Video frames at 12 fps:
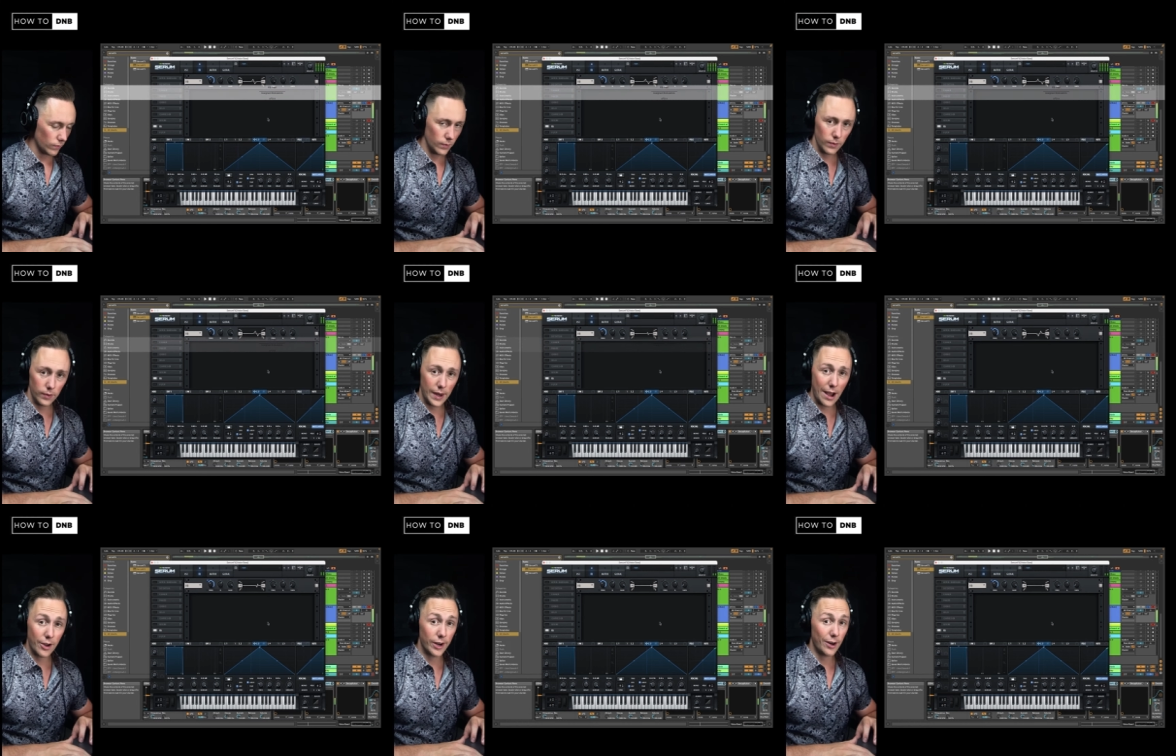
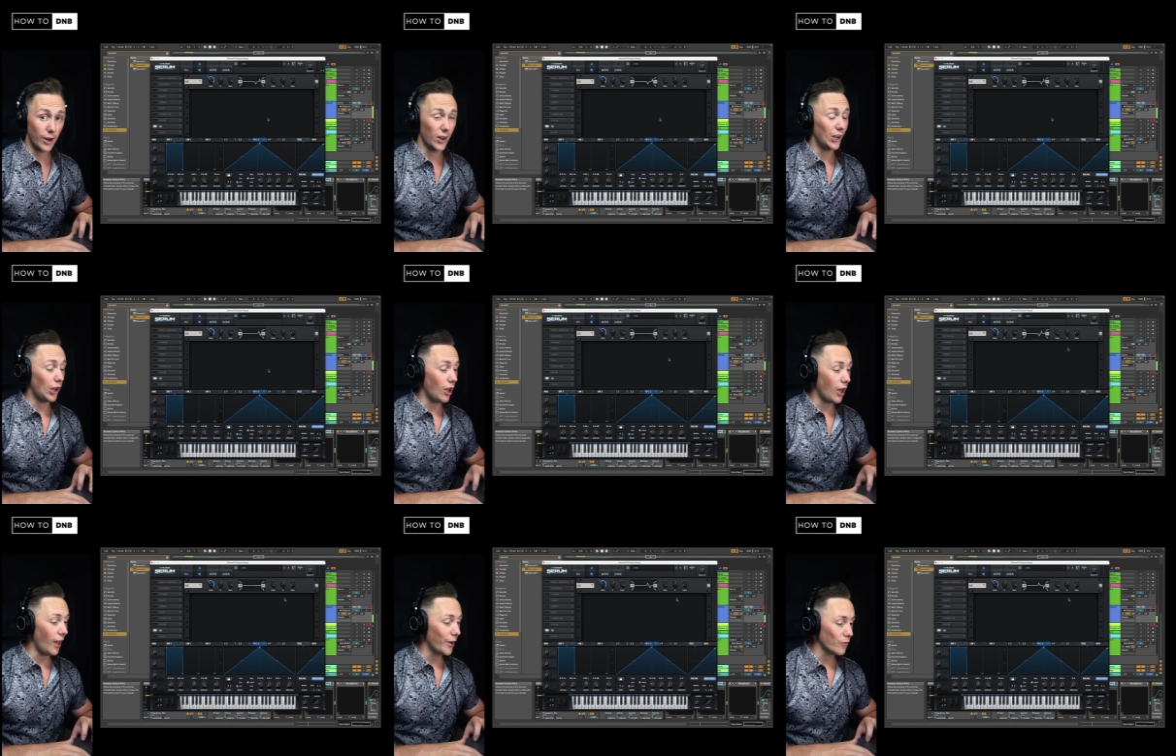Now you're hearing a
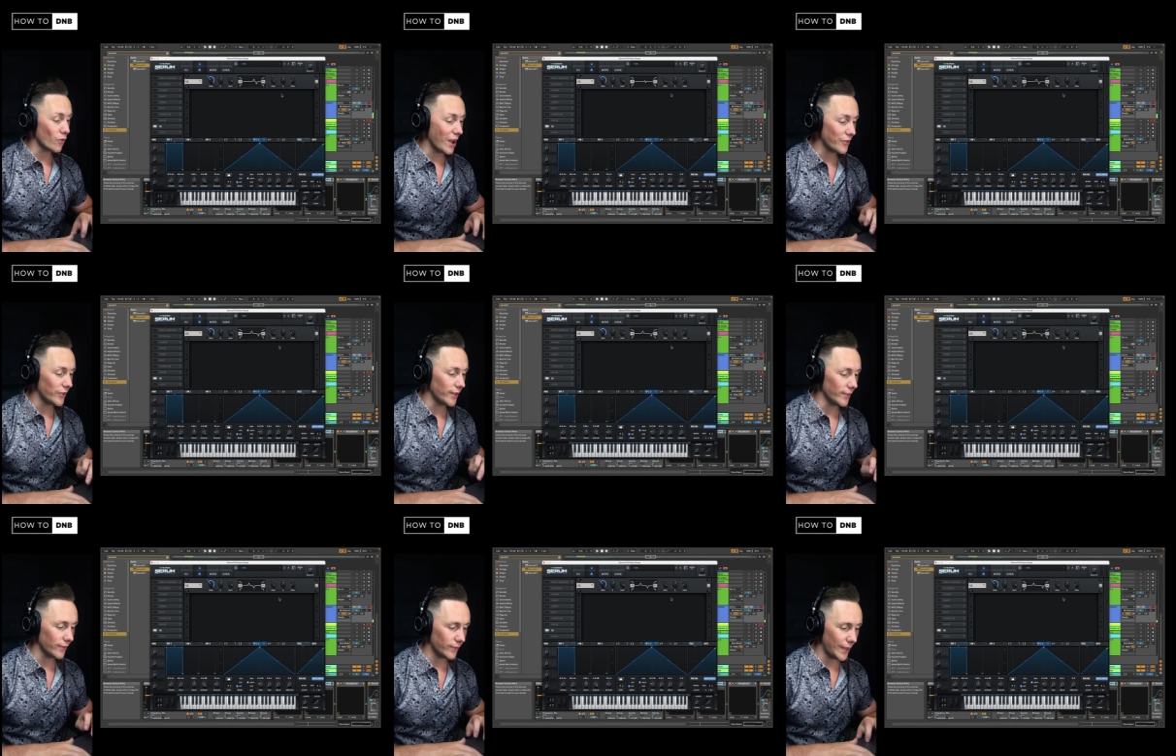lot of
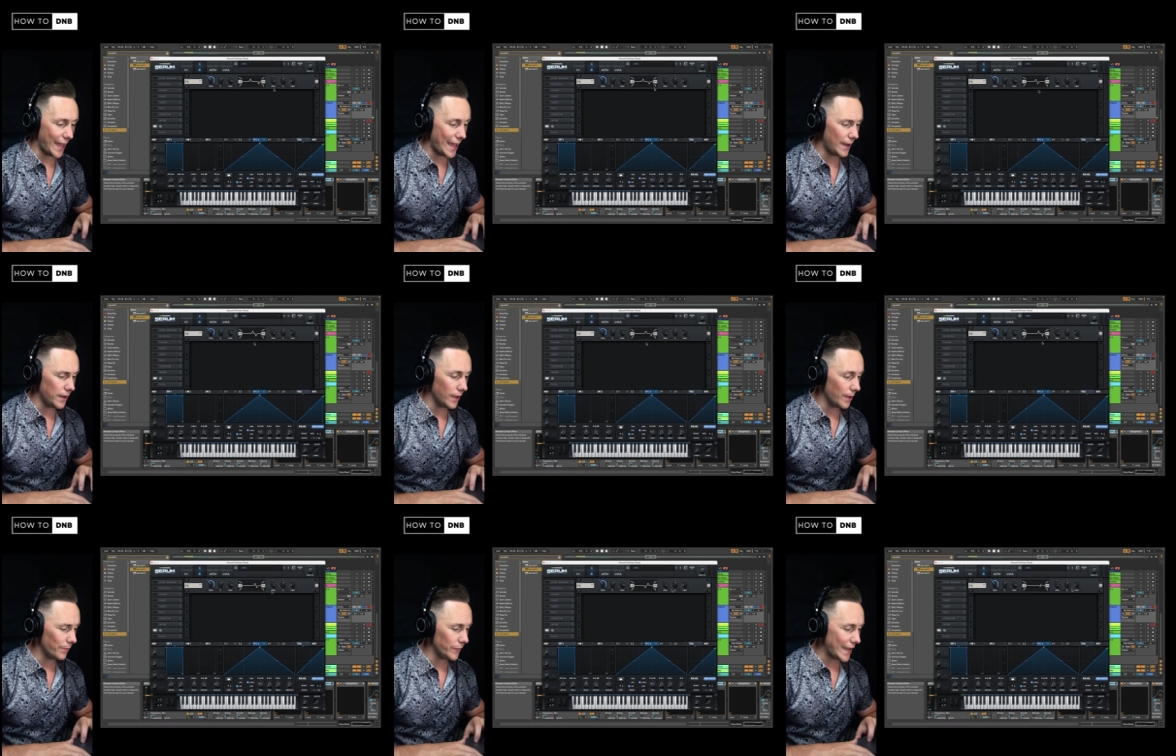resonance, and
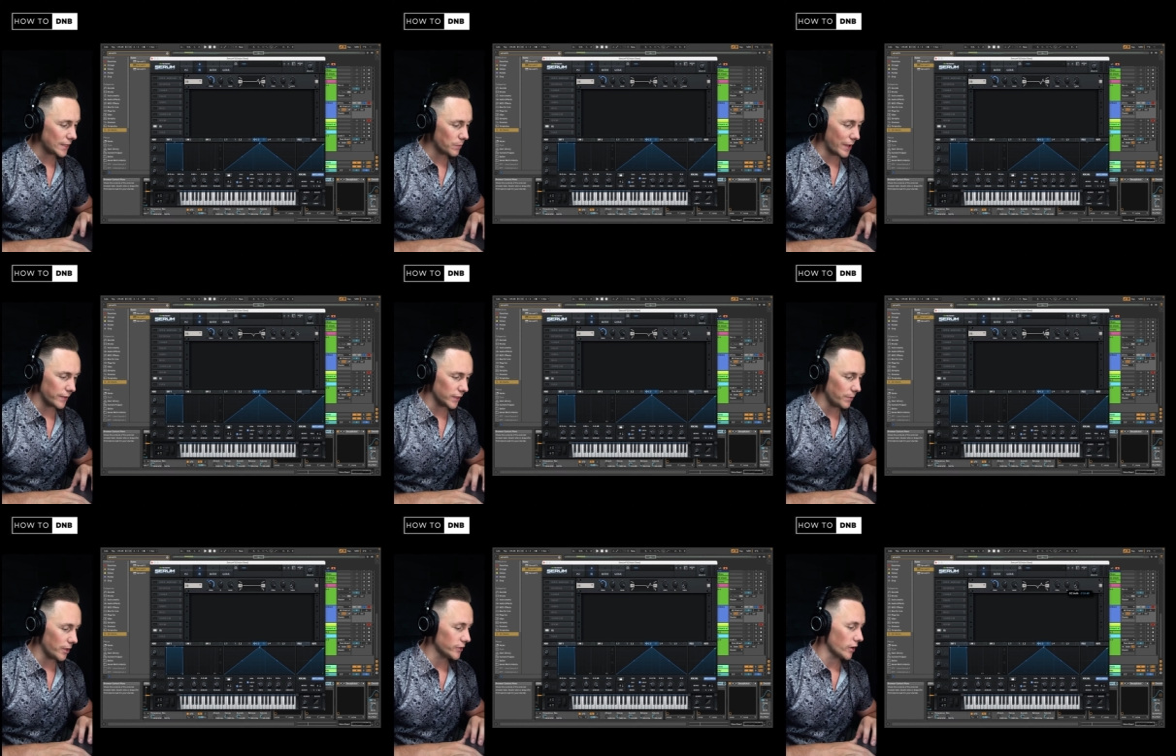that's
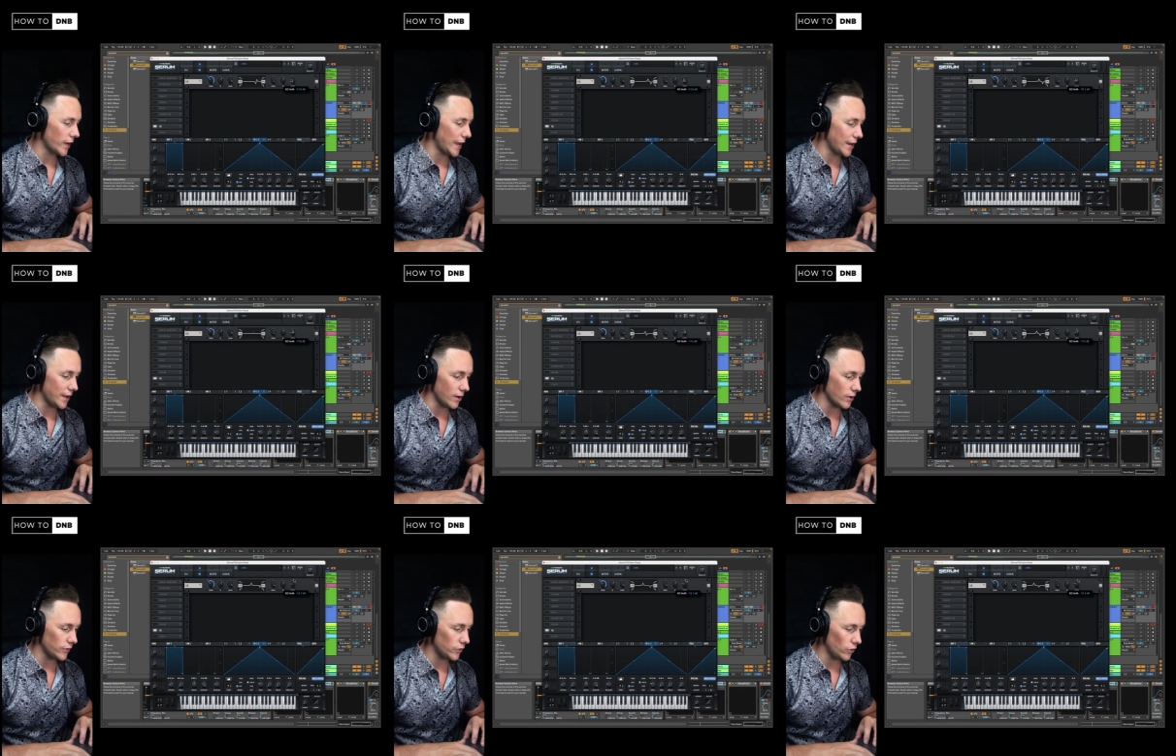basically because our gain
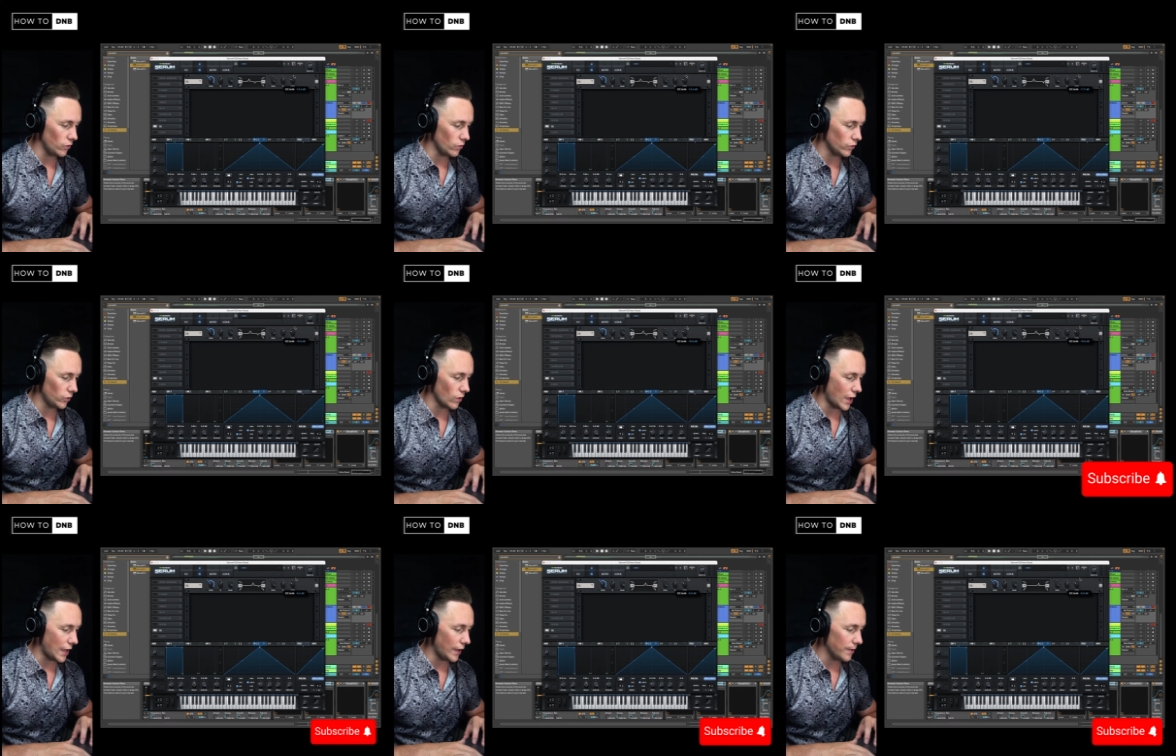here is too
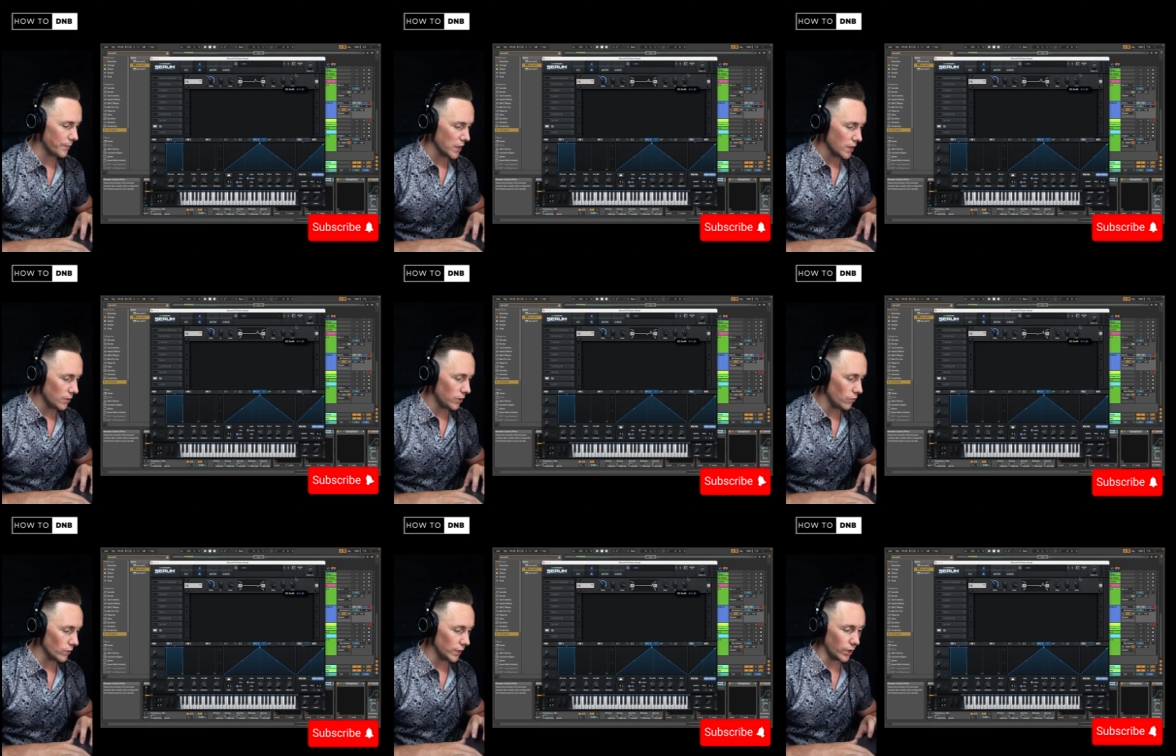high.
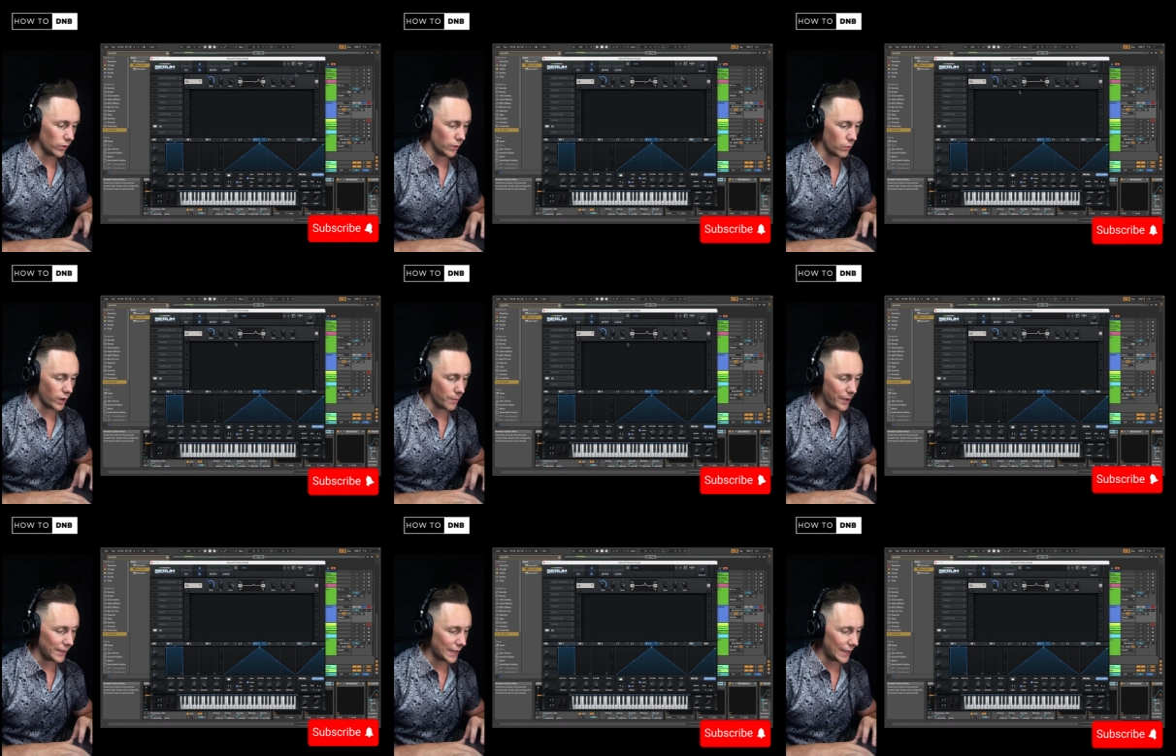You really only want
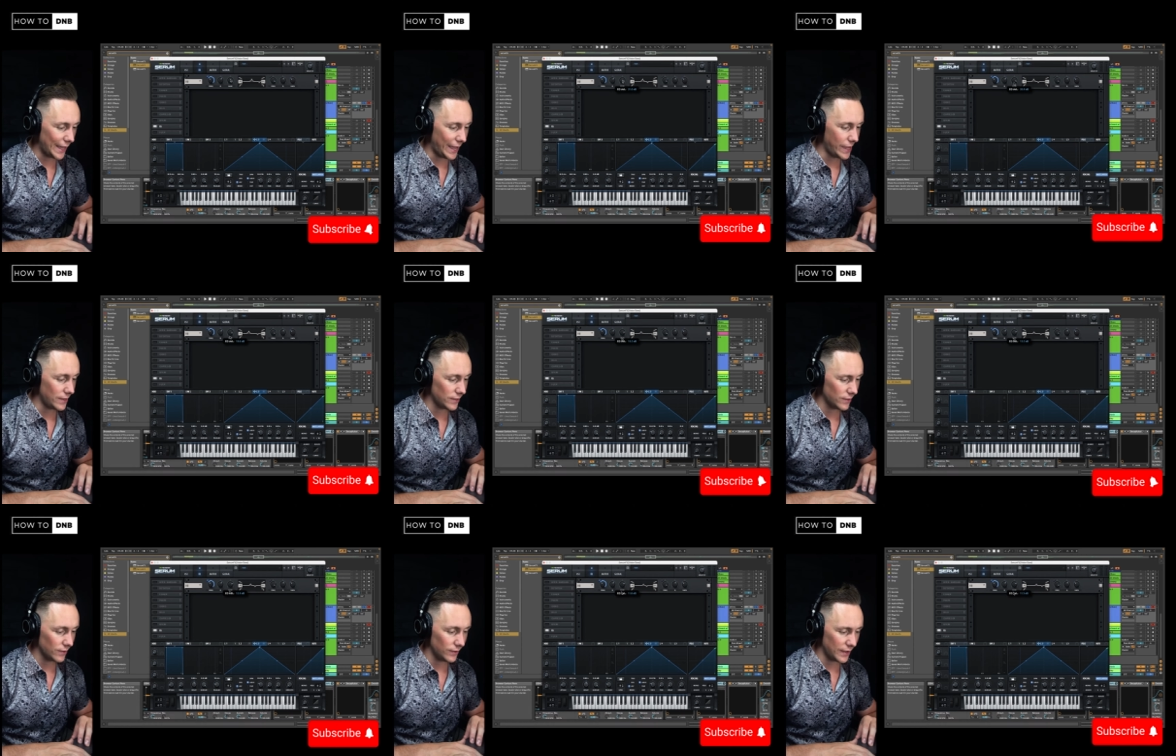about like
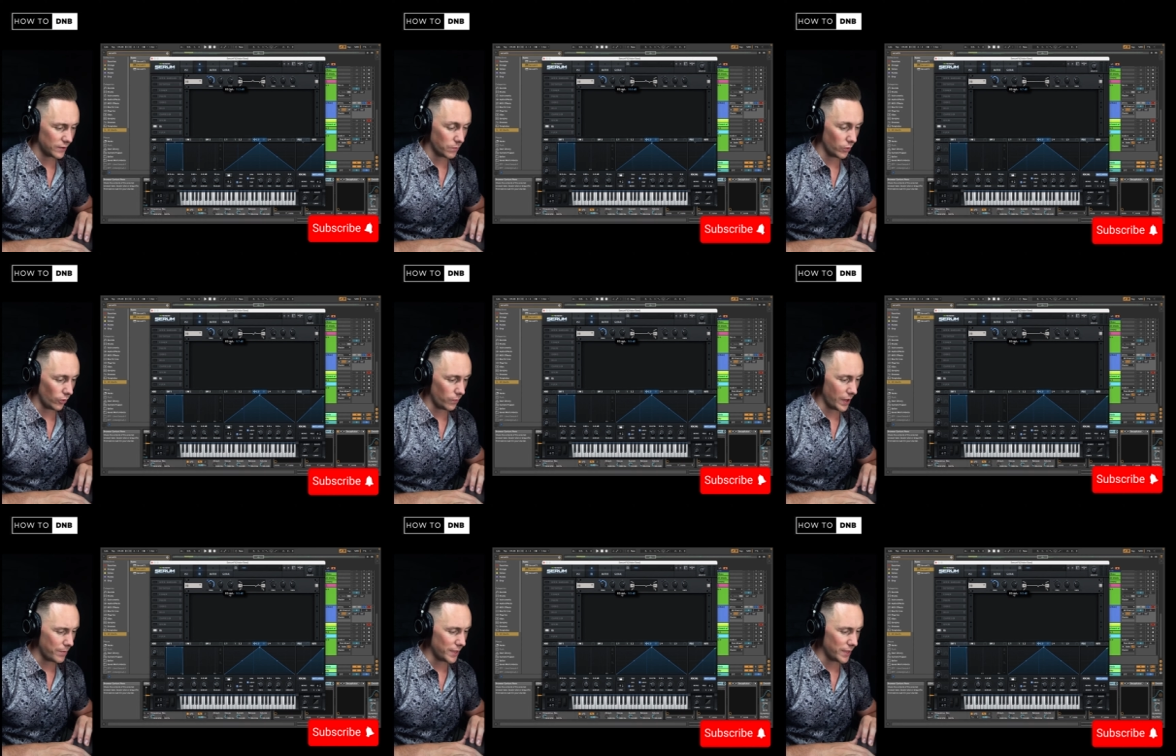8 decibels. Maybe